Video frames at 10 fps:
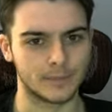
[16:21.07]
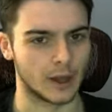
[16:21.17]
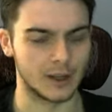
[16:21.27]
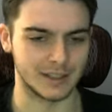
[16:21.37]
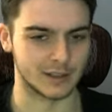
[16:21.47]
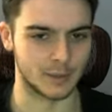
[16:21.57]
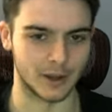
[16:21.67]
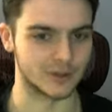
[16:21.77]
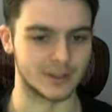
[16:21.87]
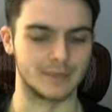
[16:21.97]
Honestly, the
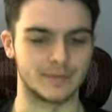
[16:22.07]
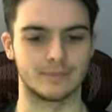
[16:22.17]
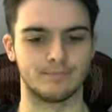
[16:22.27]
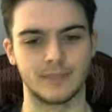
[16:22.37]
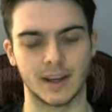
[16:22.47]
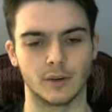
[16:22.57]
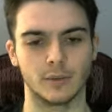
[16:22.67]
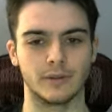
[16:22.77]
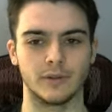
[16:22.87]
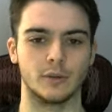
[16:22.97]
spot just seems
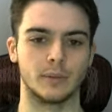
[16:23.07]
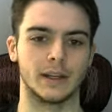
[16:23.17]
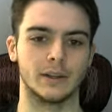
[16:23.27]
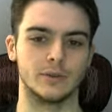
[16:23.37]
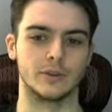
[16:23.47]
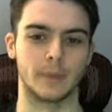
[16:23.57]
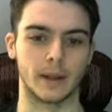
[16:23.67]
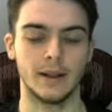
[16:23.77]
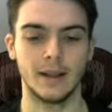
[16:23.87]
terrible if you don't play Hawlucha, but